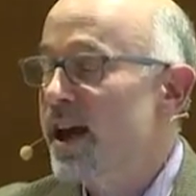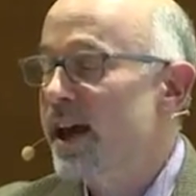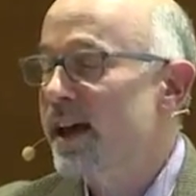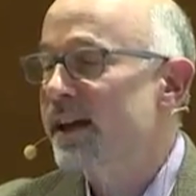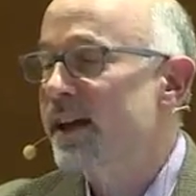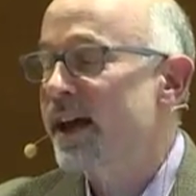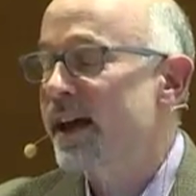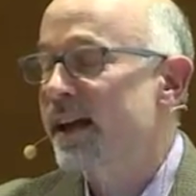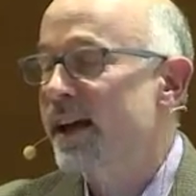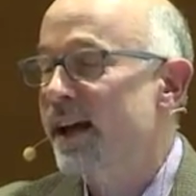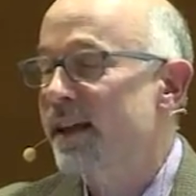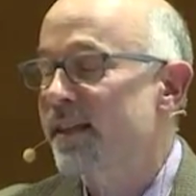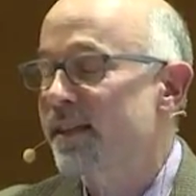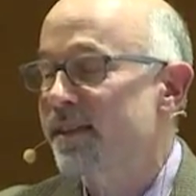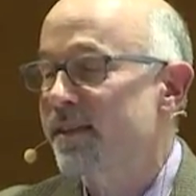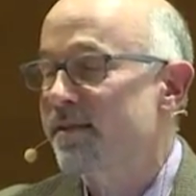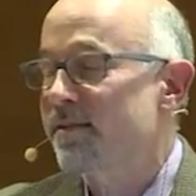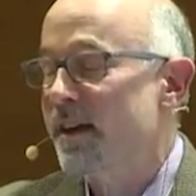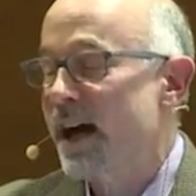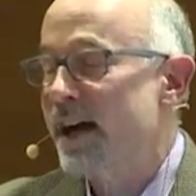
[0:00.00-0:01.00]
And, and
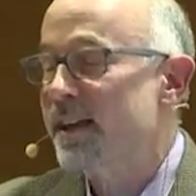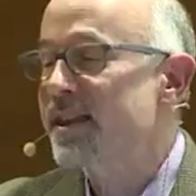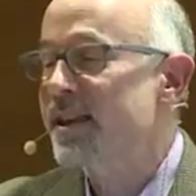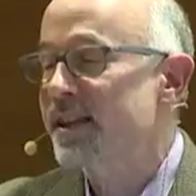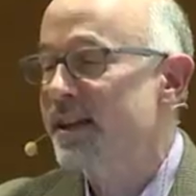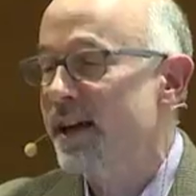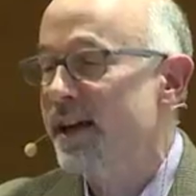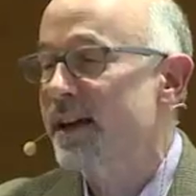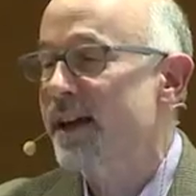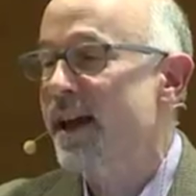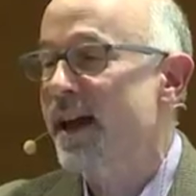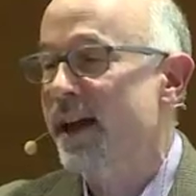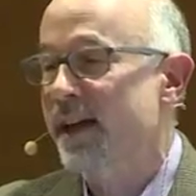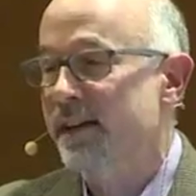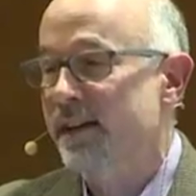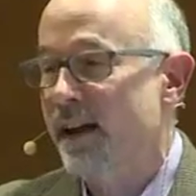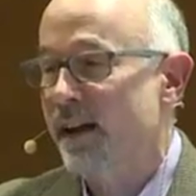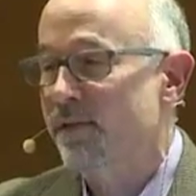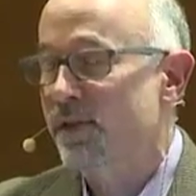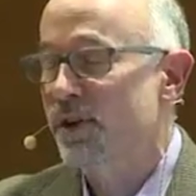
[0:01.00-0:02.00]
I, I think,
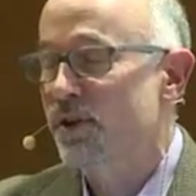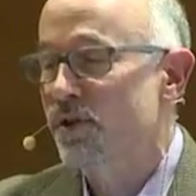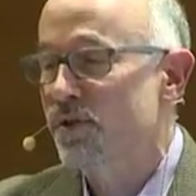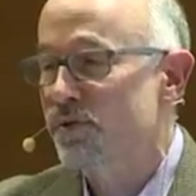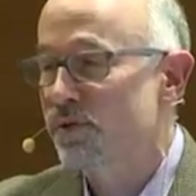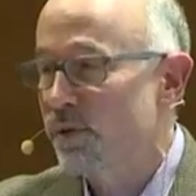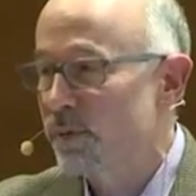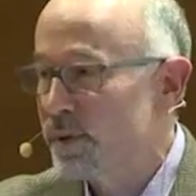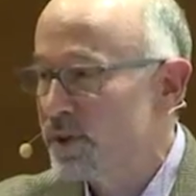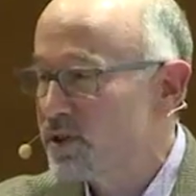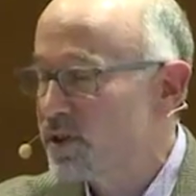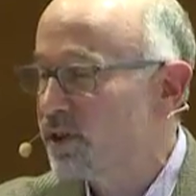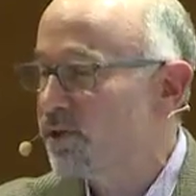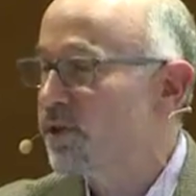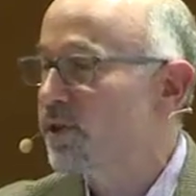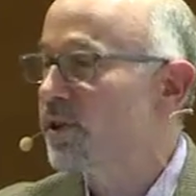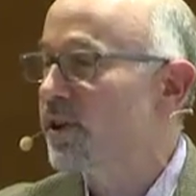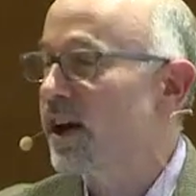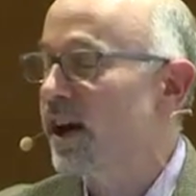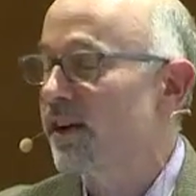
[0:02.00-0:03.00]
again, every newsroom is
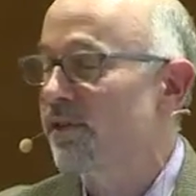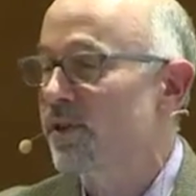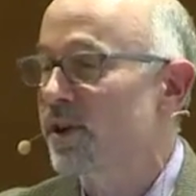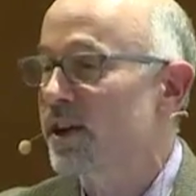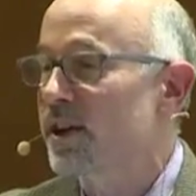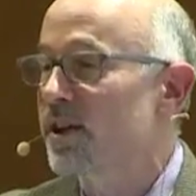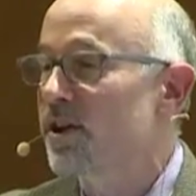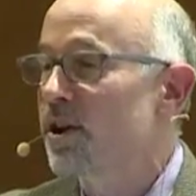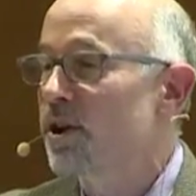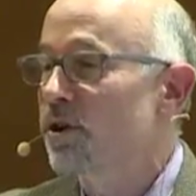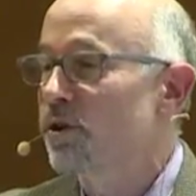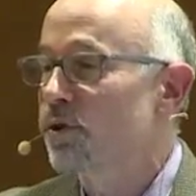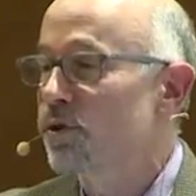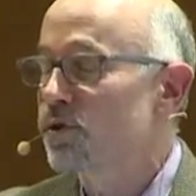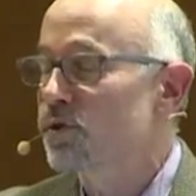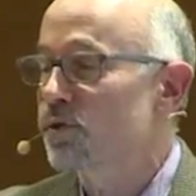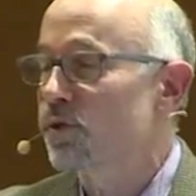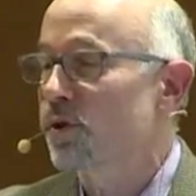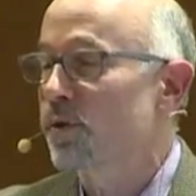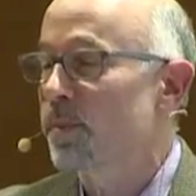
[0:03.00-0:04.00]
different. Every
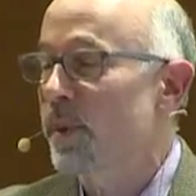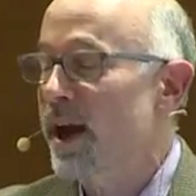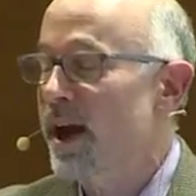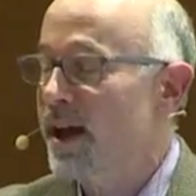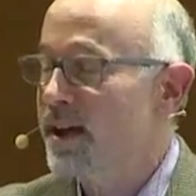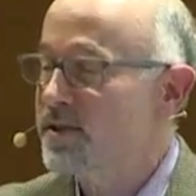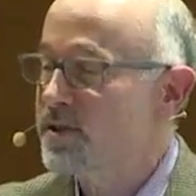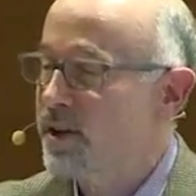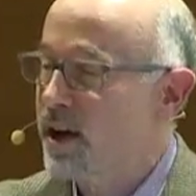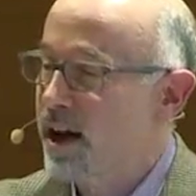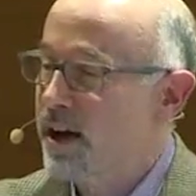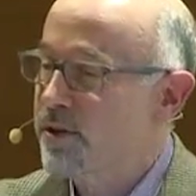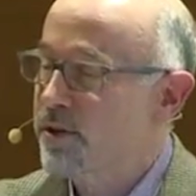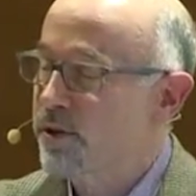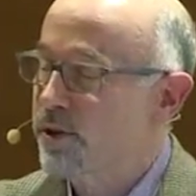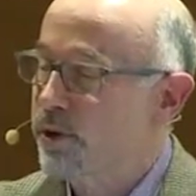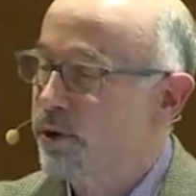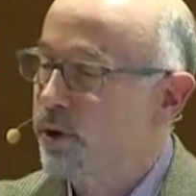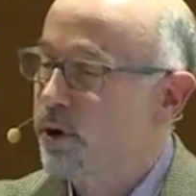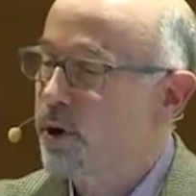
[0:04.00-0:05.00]
newsroom has
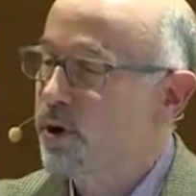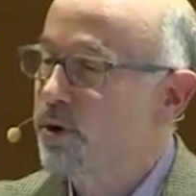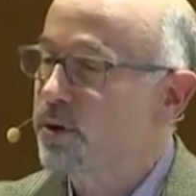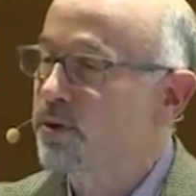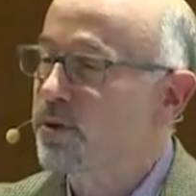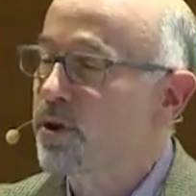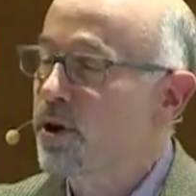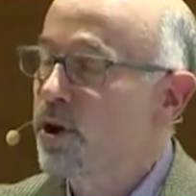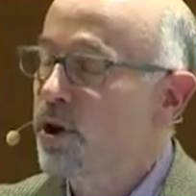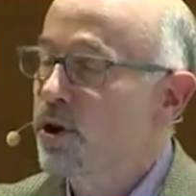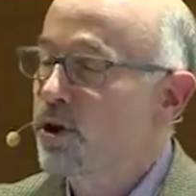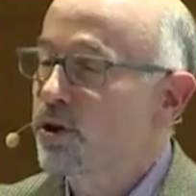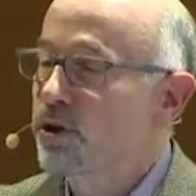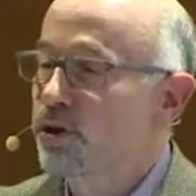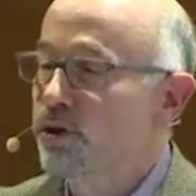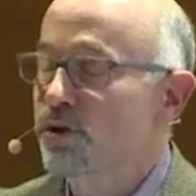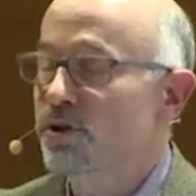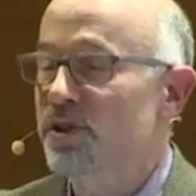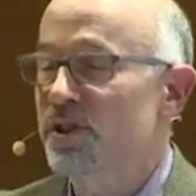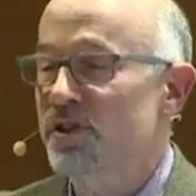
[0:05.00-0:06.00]
either their own
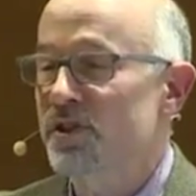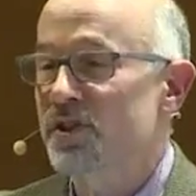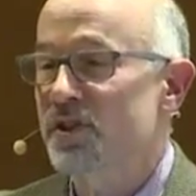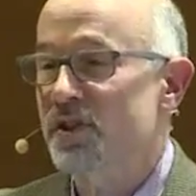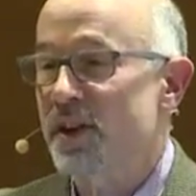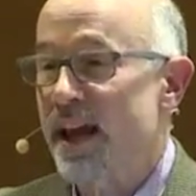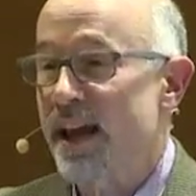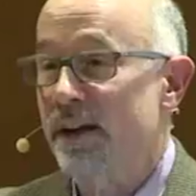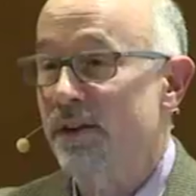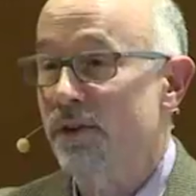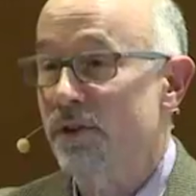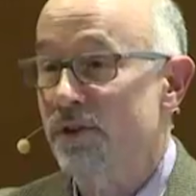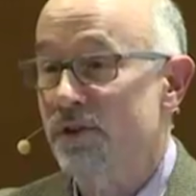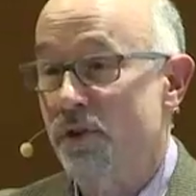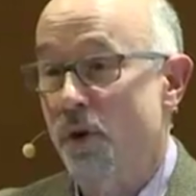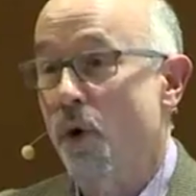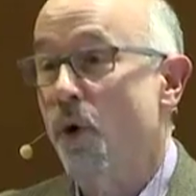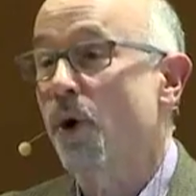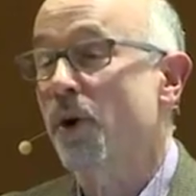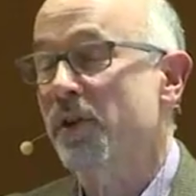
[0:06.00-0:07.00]
usage
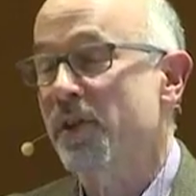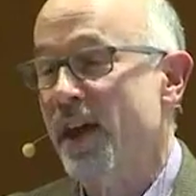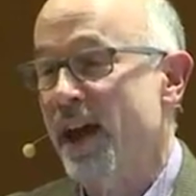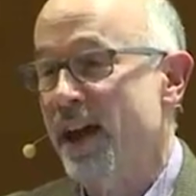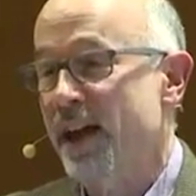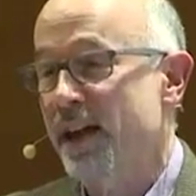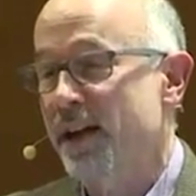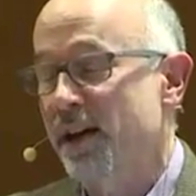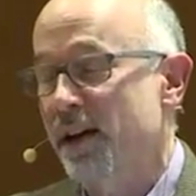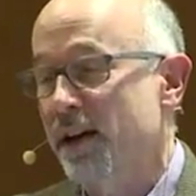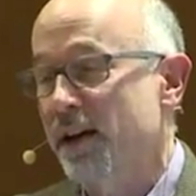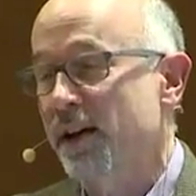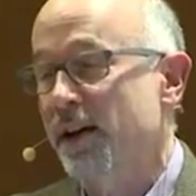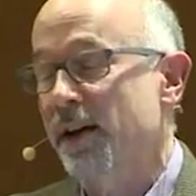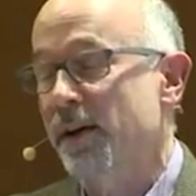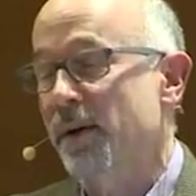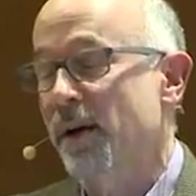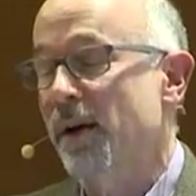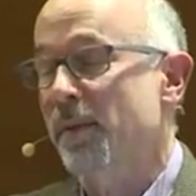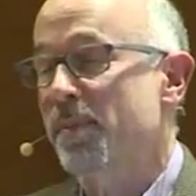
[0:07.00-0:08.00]
standards or they
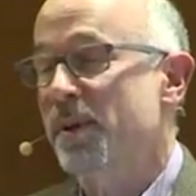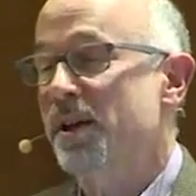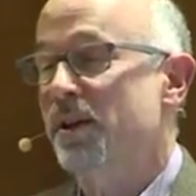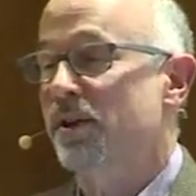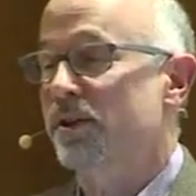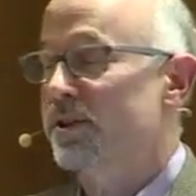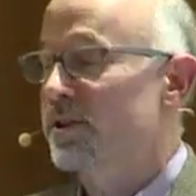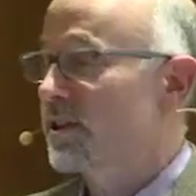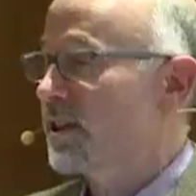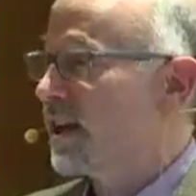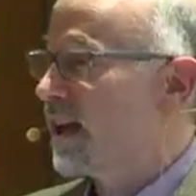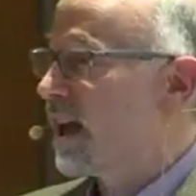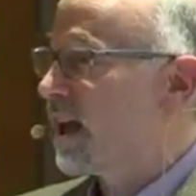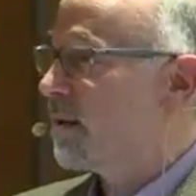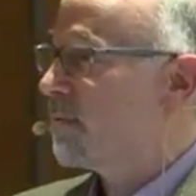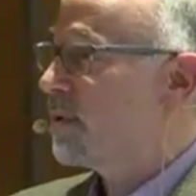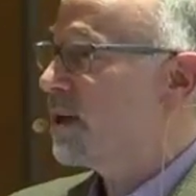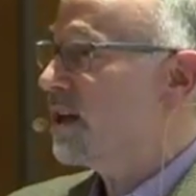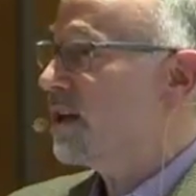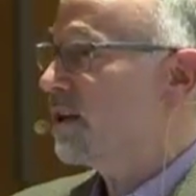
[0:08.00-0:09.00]
uh, appeal to
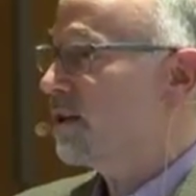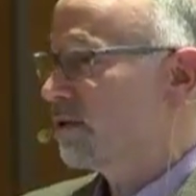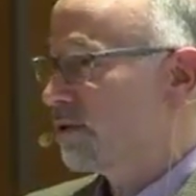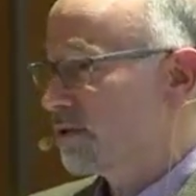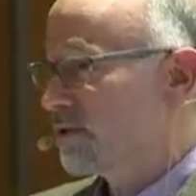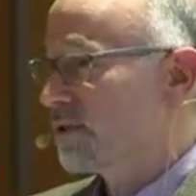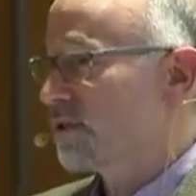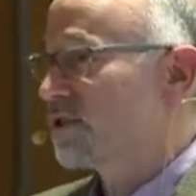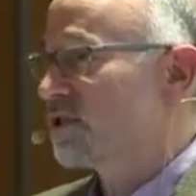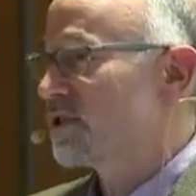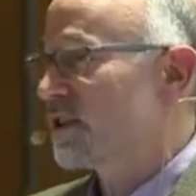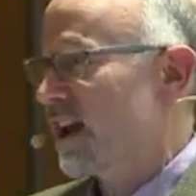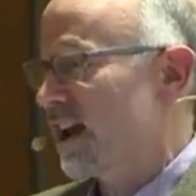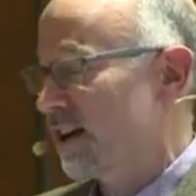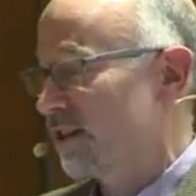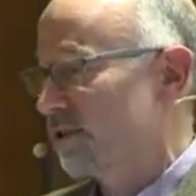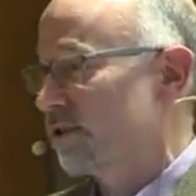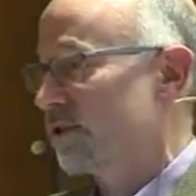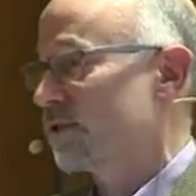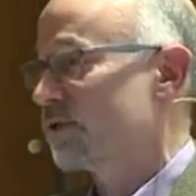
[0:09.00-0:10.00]
the AP usage
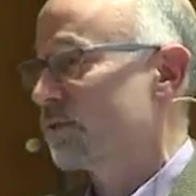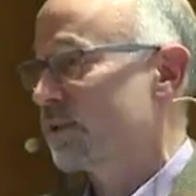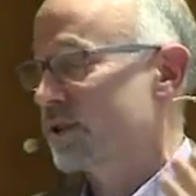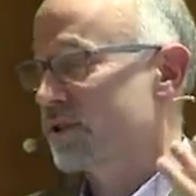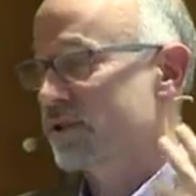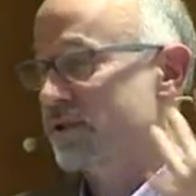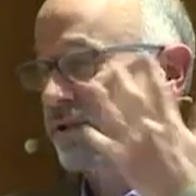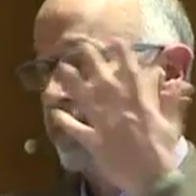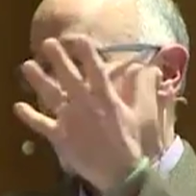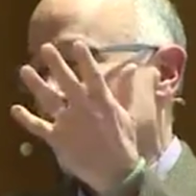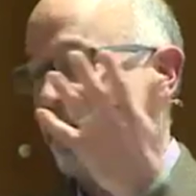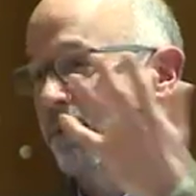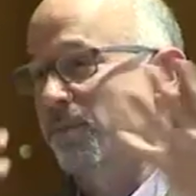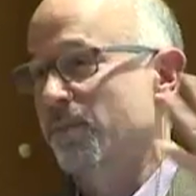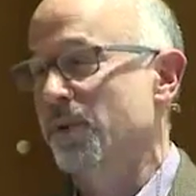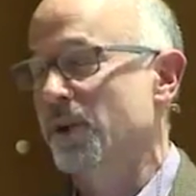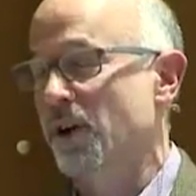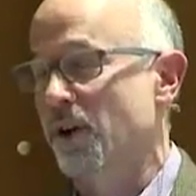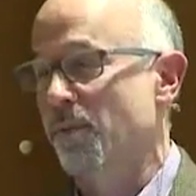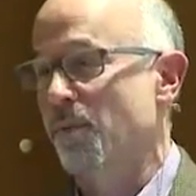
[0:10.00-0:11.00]
standards, which are
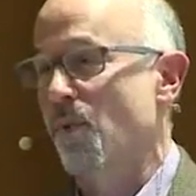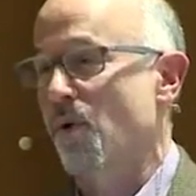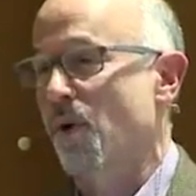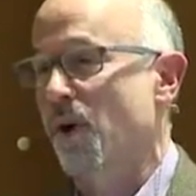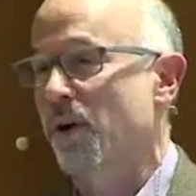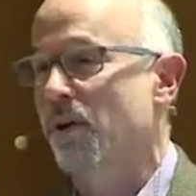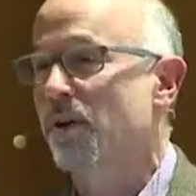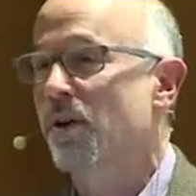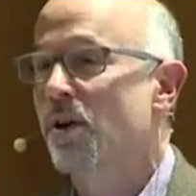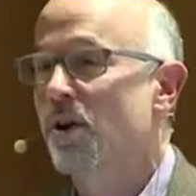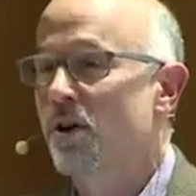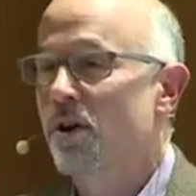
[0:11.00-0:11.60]
you know more